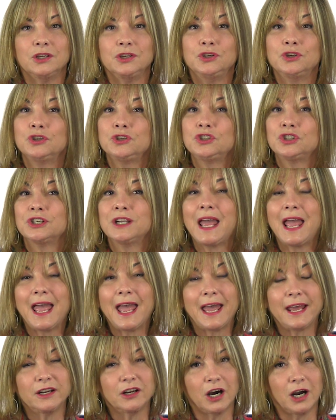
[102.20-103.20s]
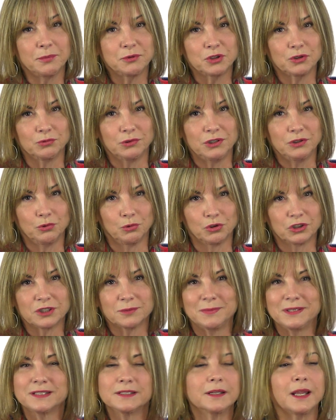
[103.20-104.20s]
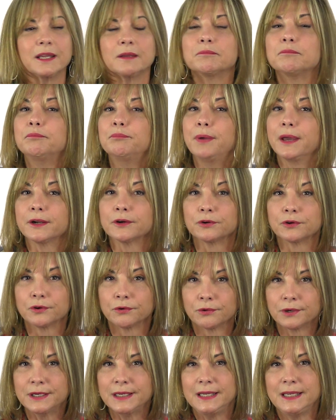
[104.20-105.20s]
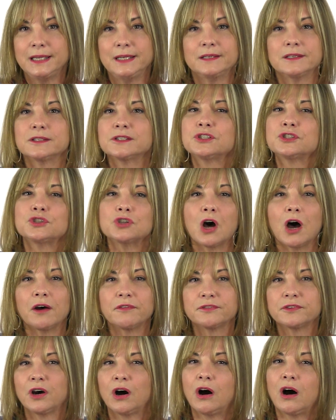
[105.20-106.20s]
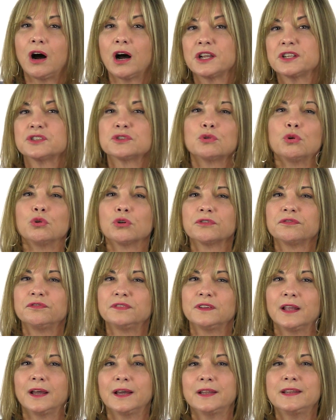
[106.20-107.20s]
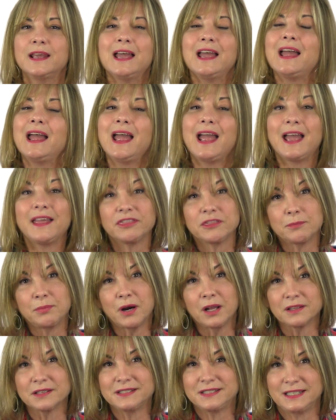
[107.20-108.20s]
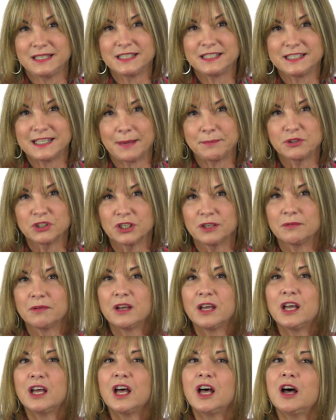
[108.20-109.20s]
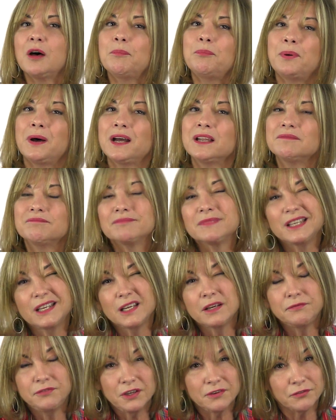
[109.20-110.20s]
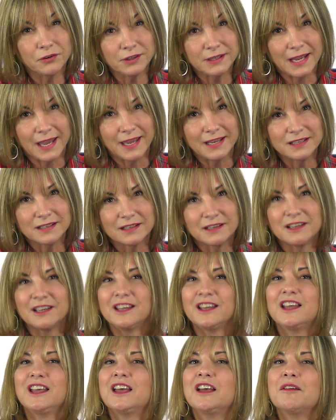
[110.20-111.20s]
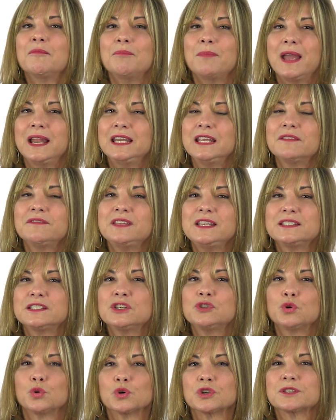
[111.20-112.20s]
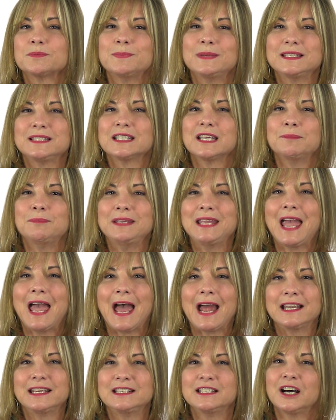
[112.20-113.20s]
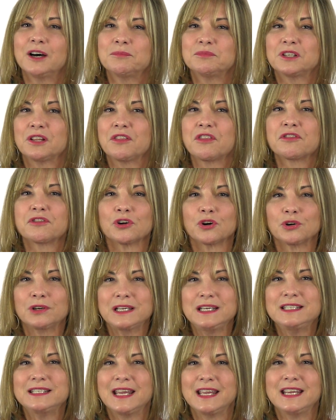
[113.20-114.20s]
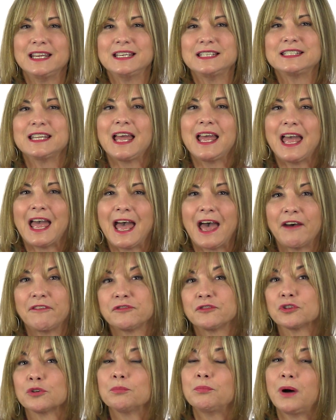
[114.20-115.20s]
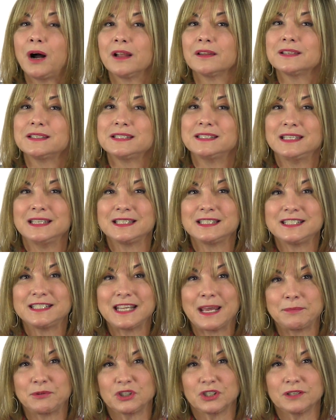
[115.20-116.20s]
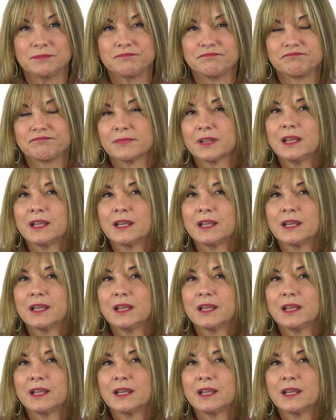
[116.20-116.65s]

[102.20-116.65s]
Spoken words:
You should add optional endorsements like better green, soft cost, or flood at the policy inception. But if you forget, many of these endorsements can be added up to 30 days after policy inception.